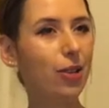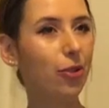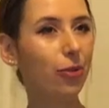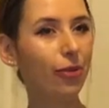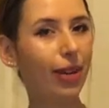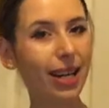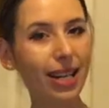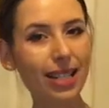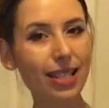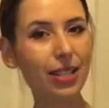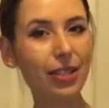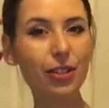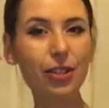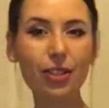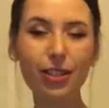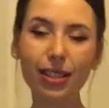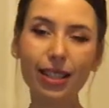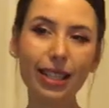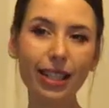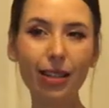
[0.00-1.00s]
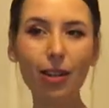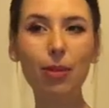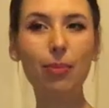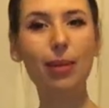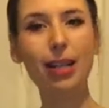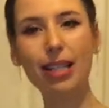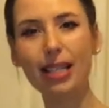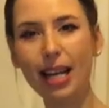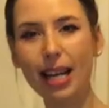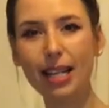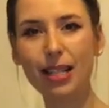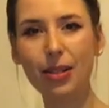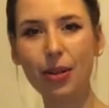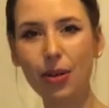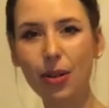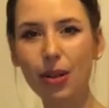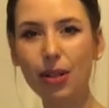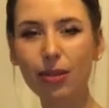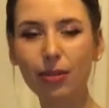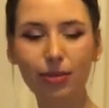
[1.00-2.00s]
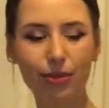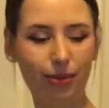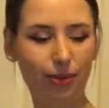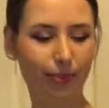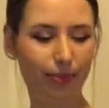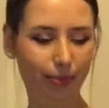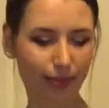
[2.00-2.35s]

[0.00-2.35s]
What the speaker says: dress usually on my days off.